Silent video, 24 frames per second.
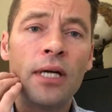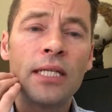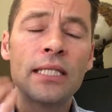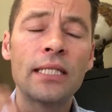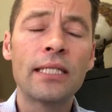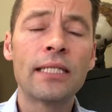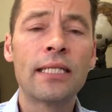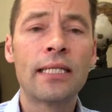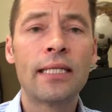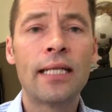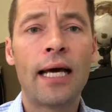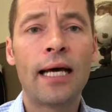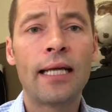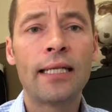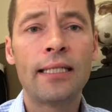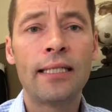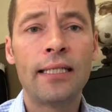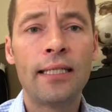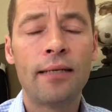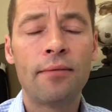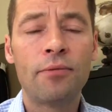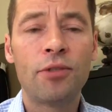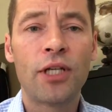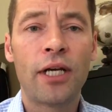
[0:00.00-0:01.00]
the muscles in
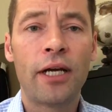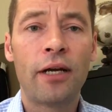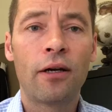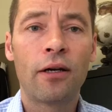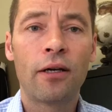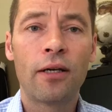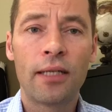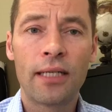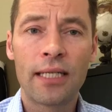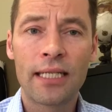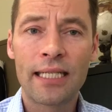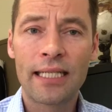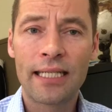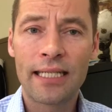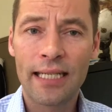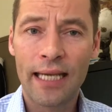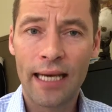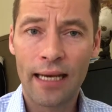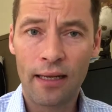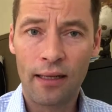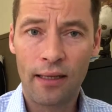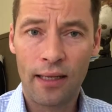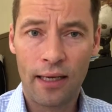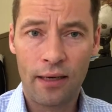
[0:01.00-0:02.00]
that TMJ are going to
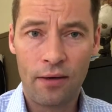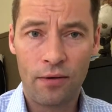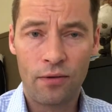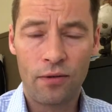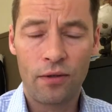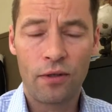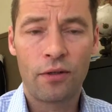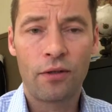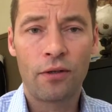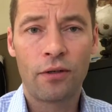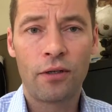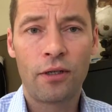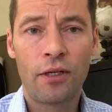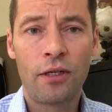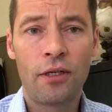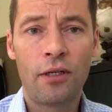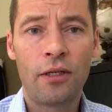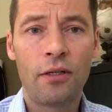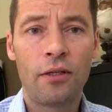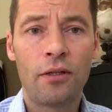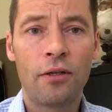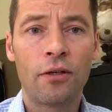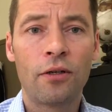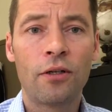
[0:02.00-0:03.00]
settle out. They're
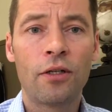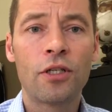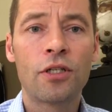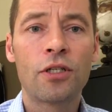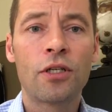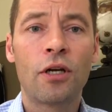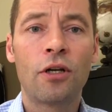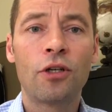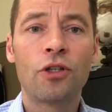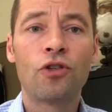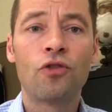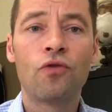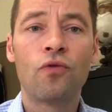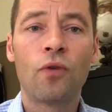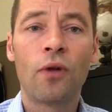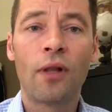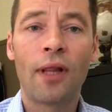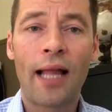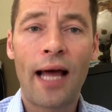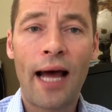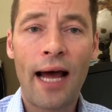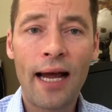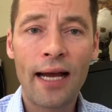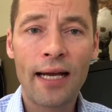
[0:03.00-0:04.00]
going to start
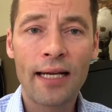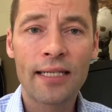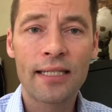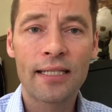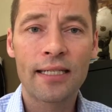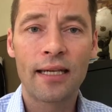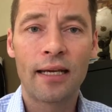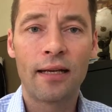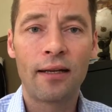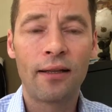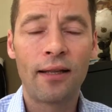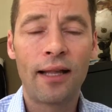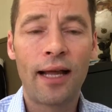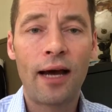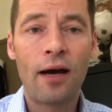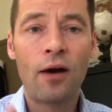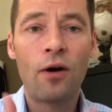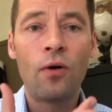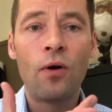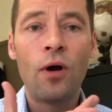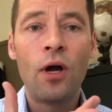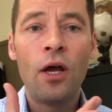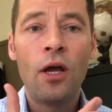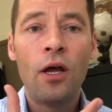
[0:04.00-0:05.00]
to relax and
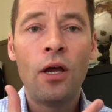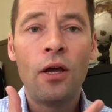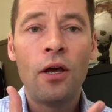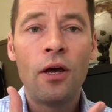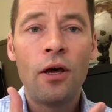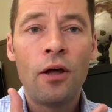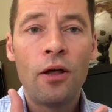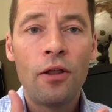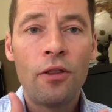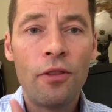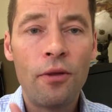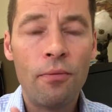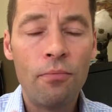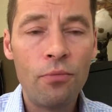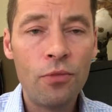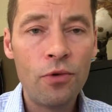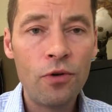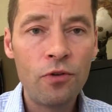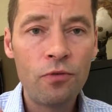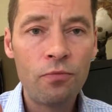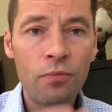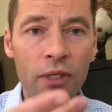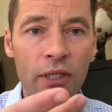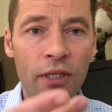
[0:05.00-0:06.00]
allow
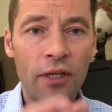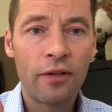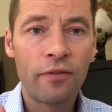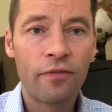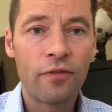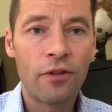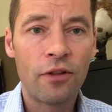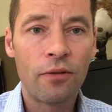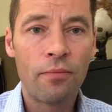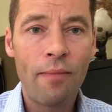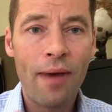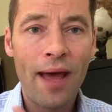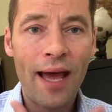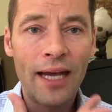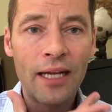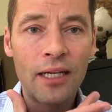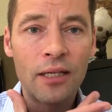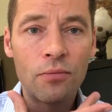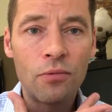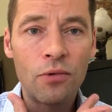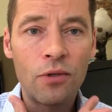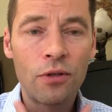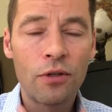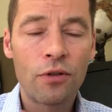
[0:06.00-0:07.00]
the movement of the
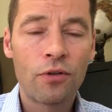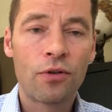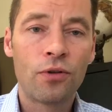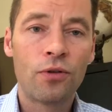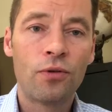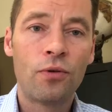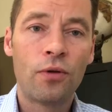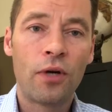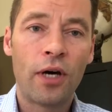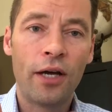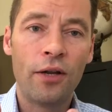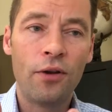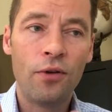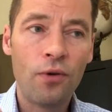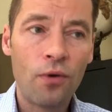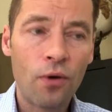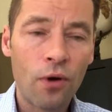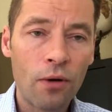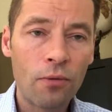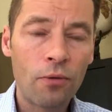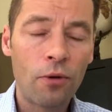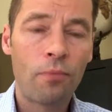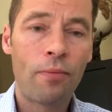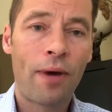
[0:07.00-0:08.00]
mandible through
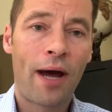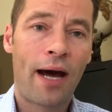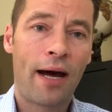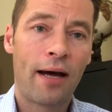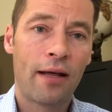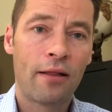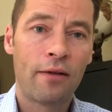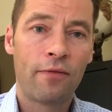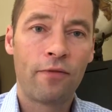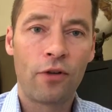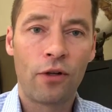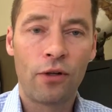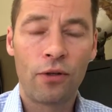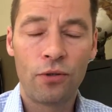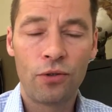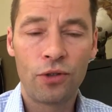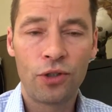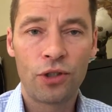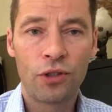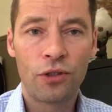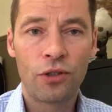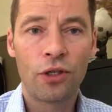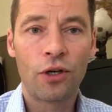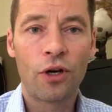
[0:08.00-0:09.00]
a normal path of
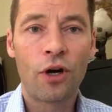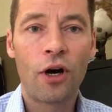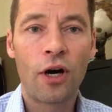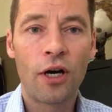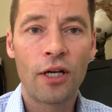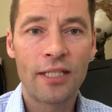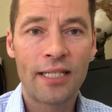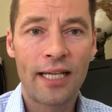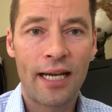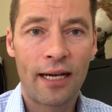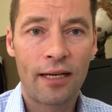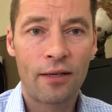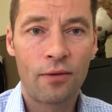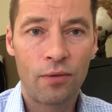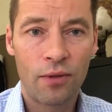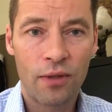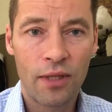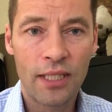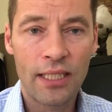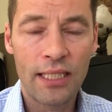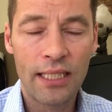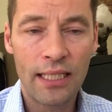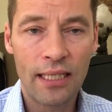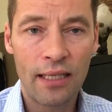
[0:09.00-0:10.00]
closure and
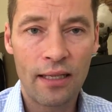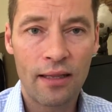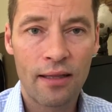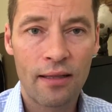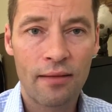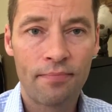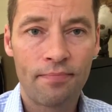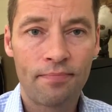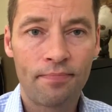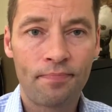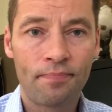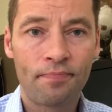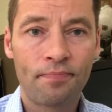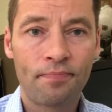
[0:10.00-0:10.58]
contact with the teeth.